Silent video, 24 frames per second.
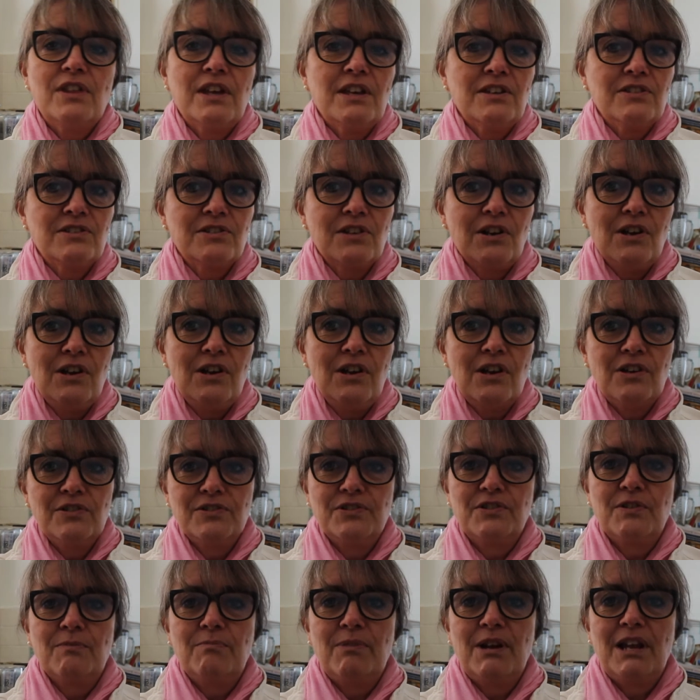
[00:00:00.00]
There's
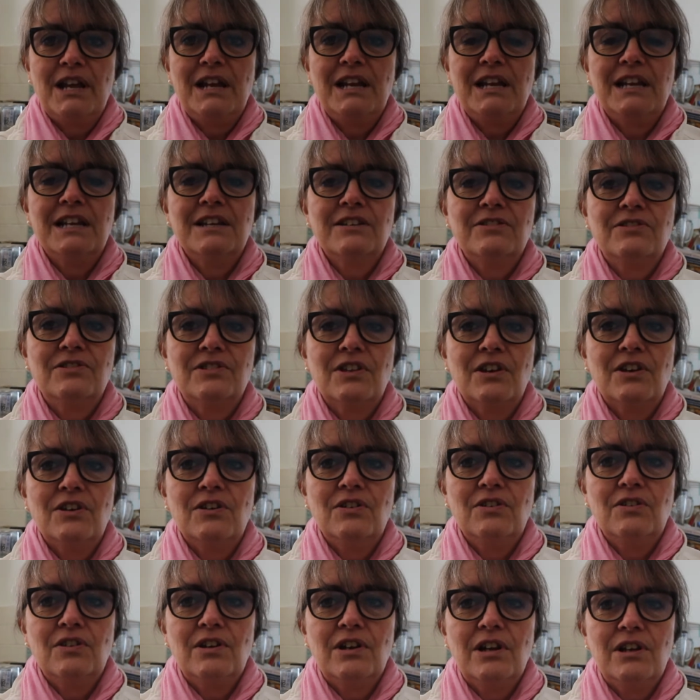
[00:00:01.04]
lots of playlists,
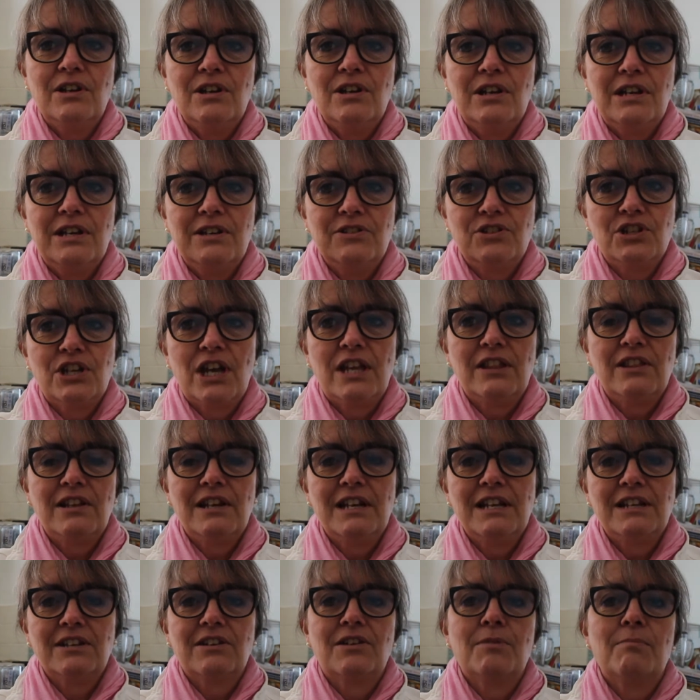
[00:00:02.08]
so check the
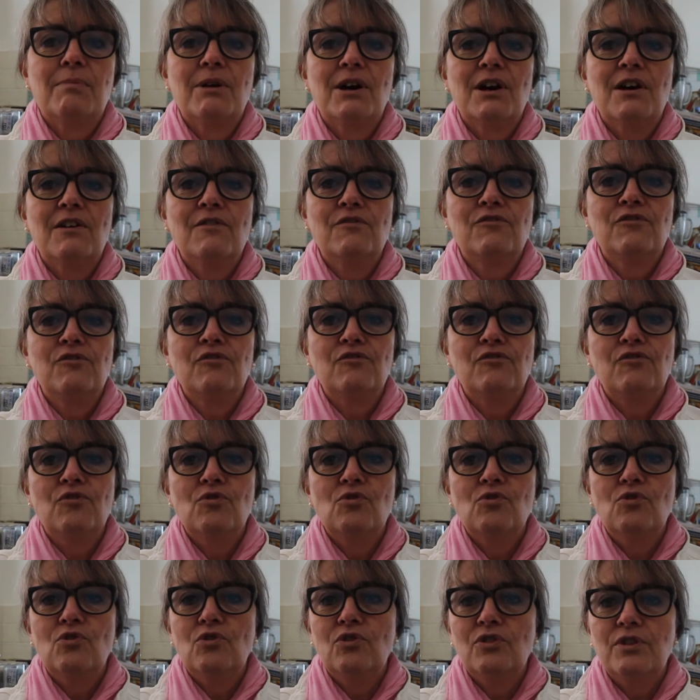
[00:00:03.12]
link above
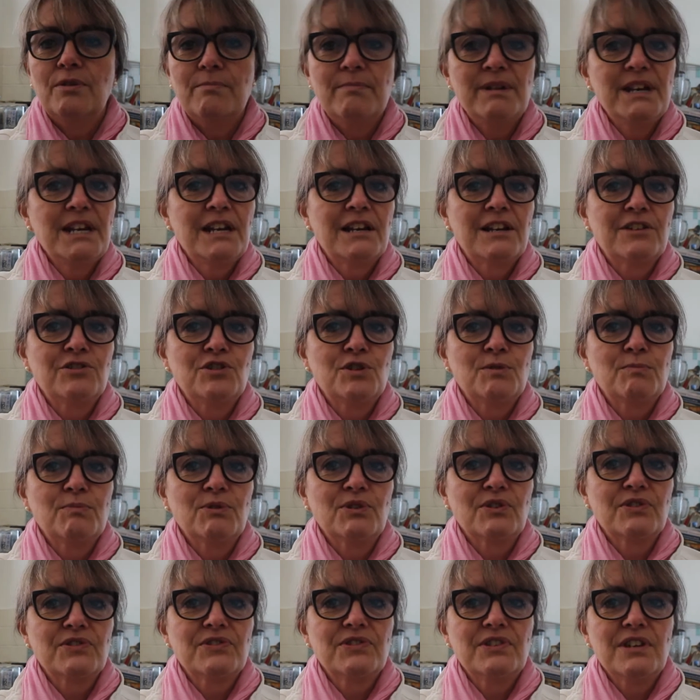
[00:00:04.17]
for the mini
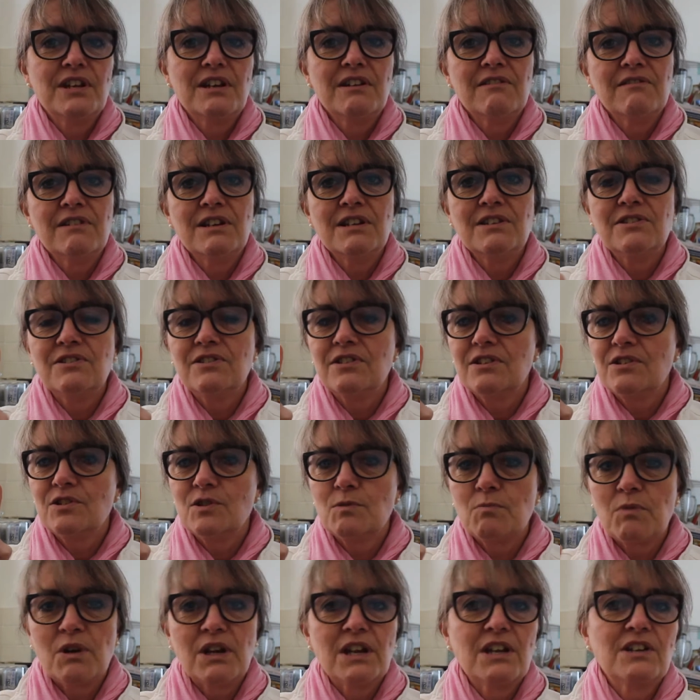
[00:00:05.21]
lunchbox series,
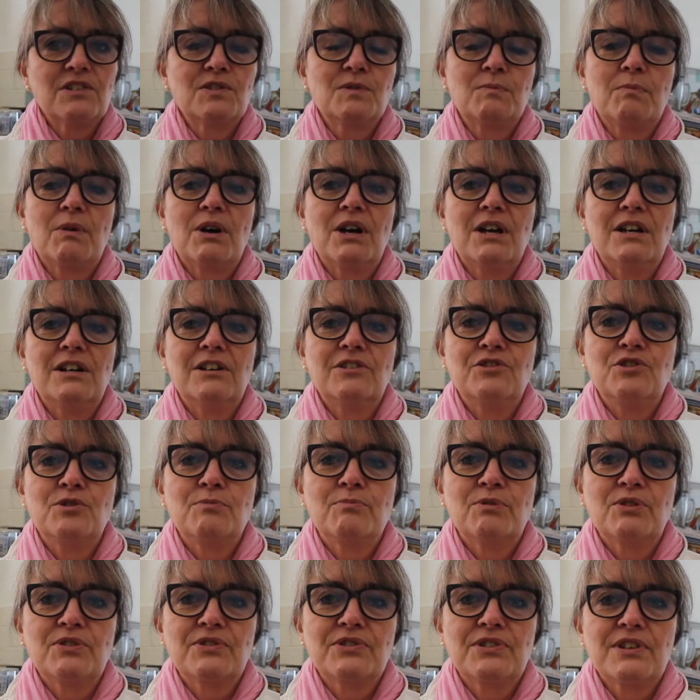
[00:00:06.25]
spring inspired
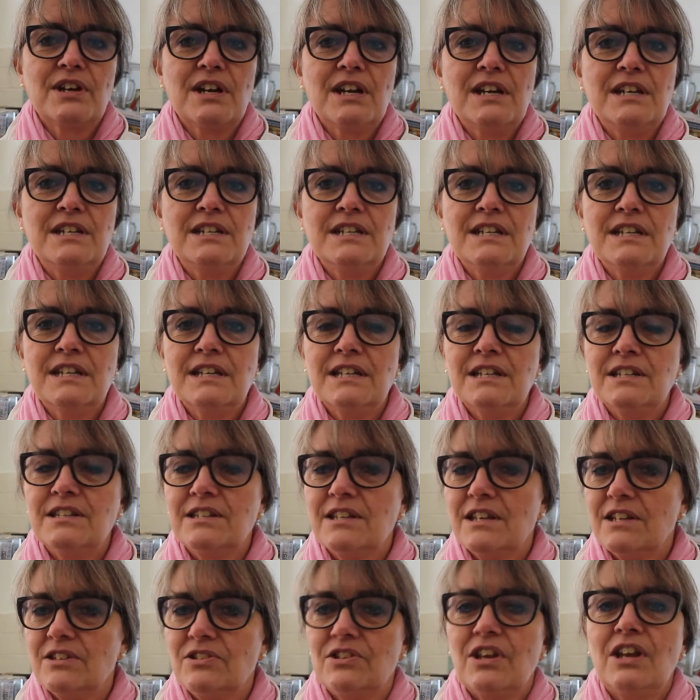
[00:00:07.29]
lunchbox
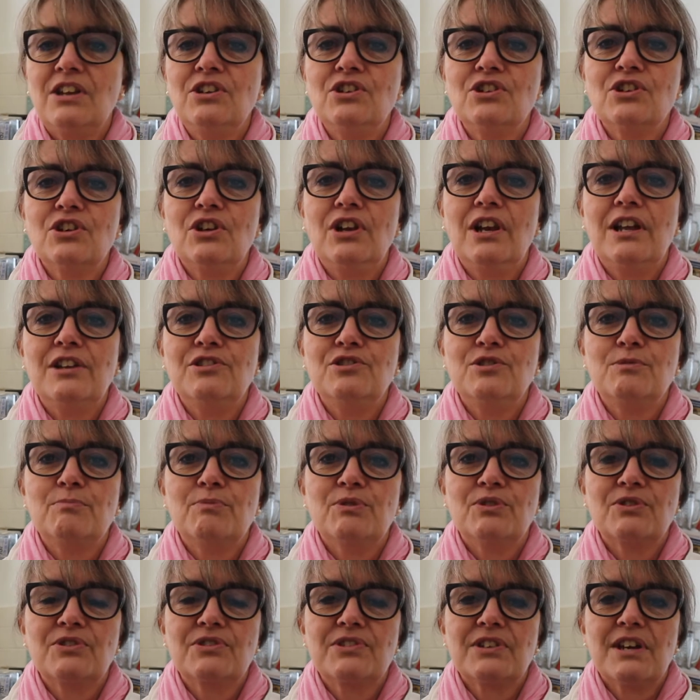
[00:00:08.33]
ideas, essential
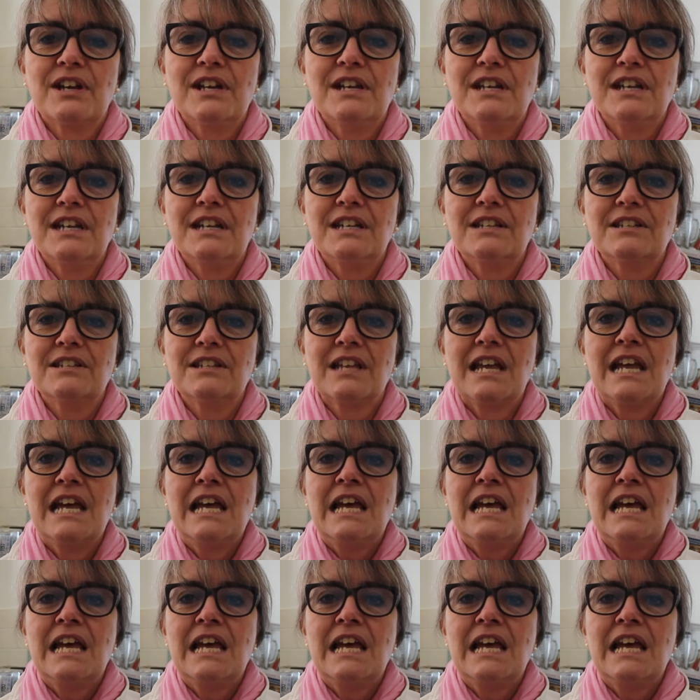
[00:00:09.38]
lunchbox ideas.